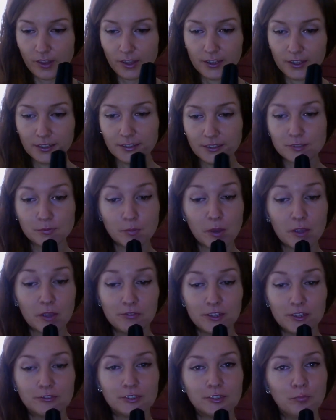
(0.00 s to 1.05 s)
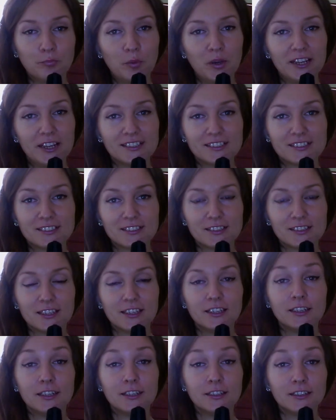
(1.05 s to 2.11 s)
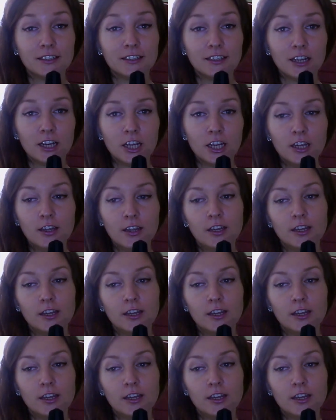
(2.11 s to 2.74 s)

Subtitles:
It's my favorite place in India.